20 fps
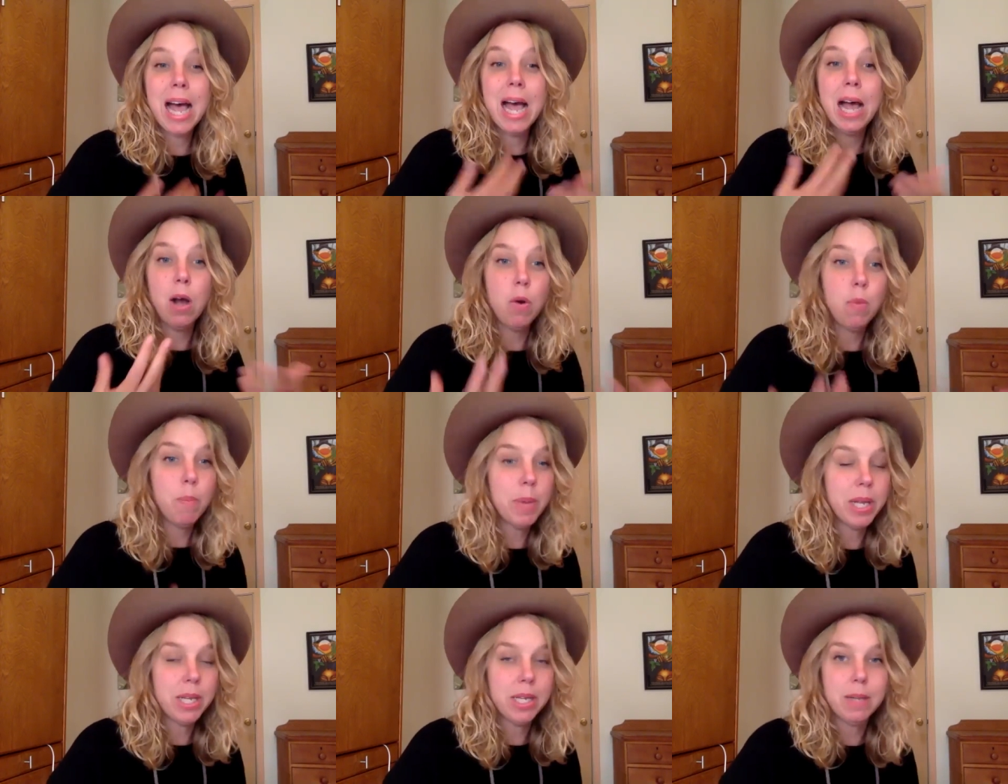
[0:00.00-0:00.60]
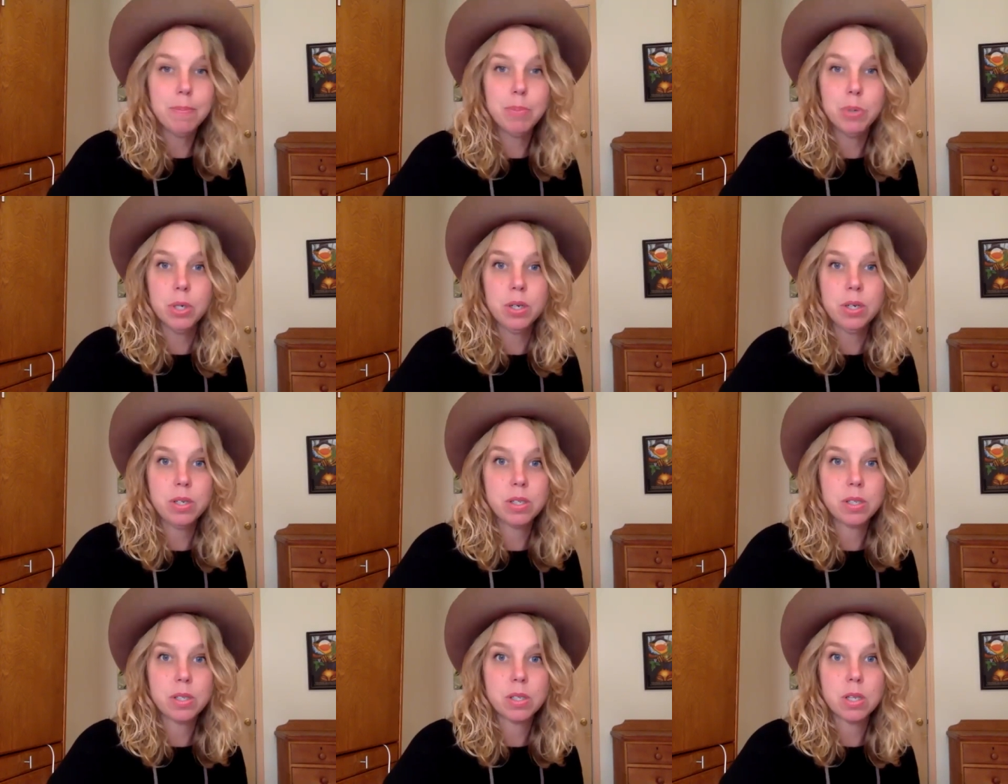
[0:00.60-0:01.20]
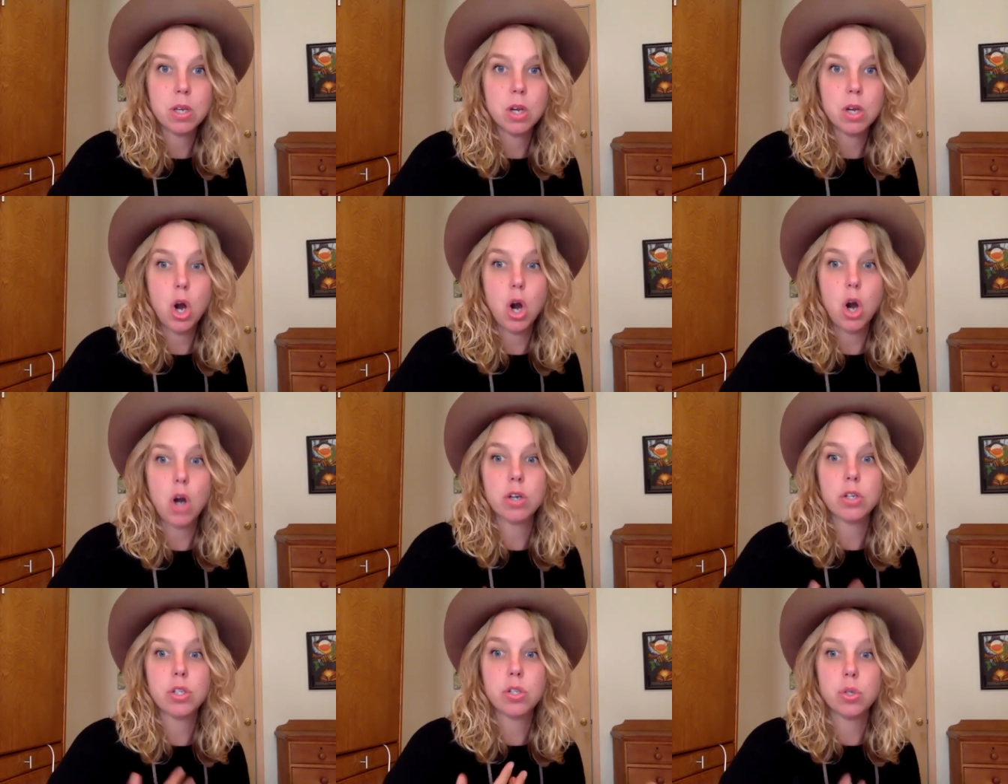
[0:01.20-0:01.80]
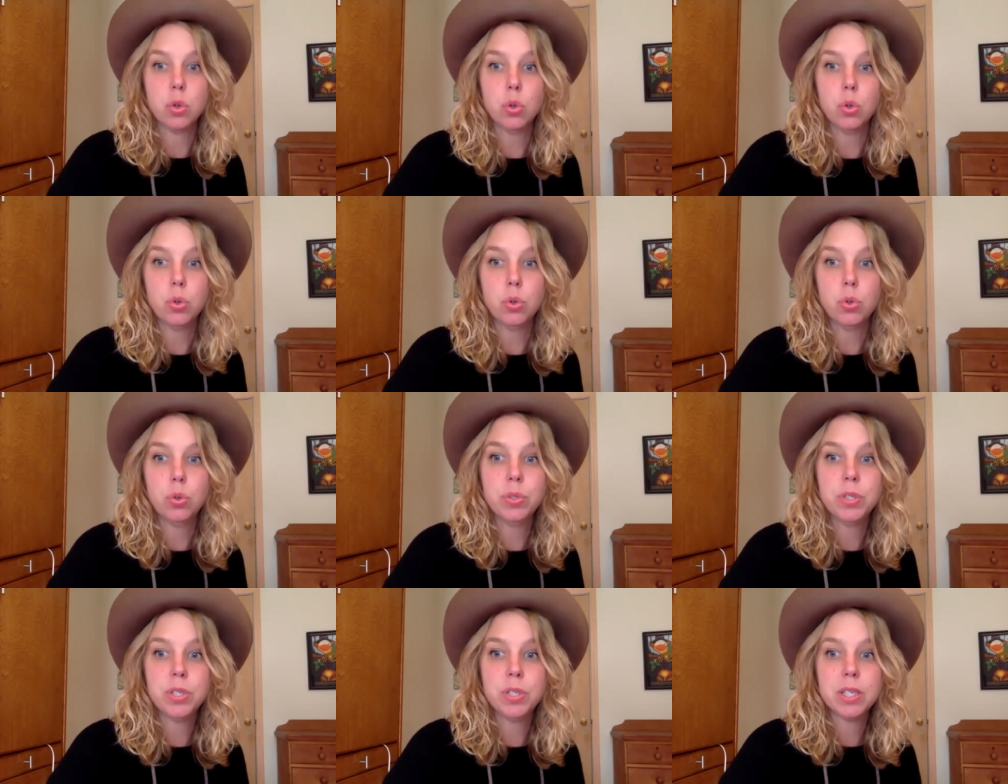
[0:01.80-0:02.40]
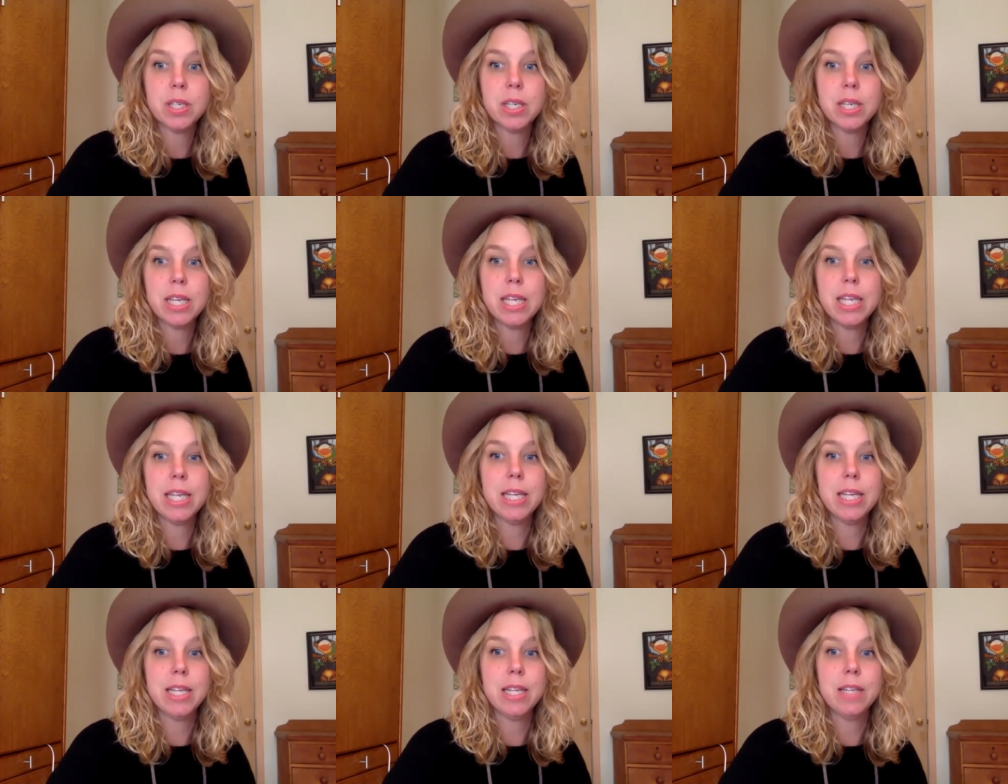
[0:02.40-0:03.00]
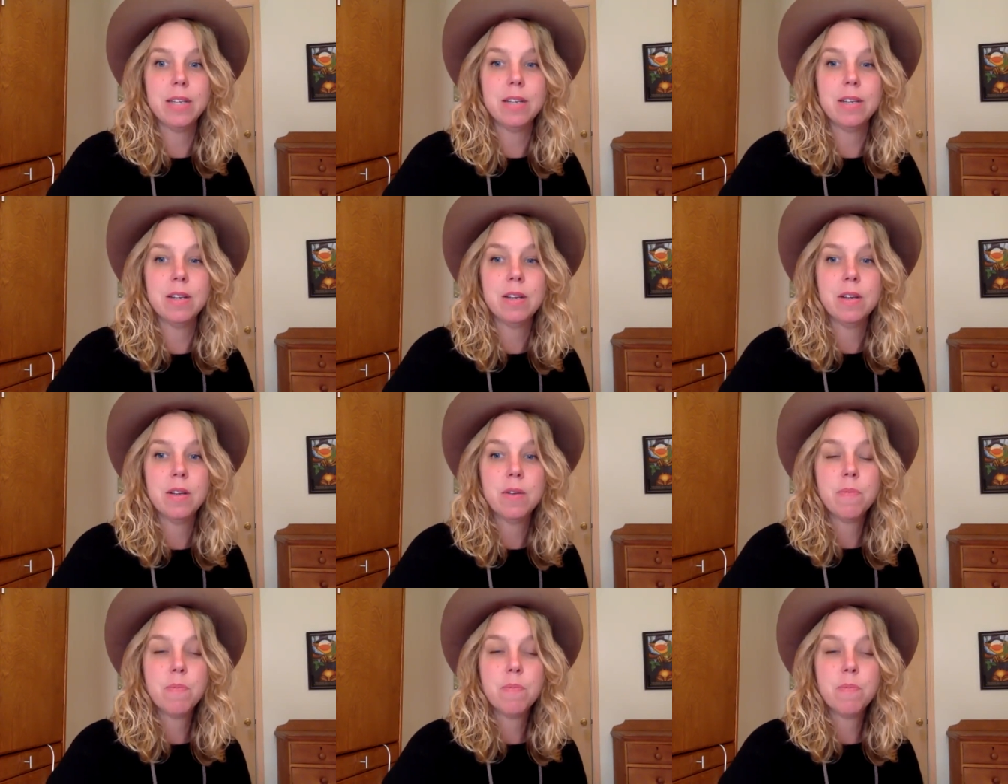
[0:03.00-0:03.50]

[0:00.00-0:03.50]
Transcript: how many books are sold in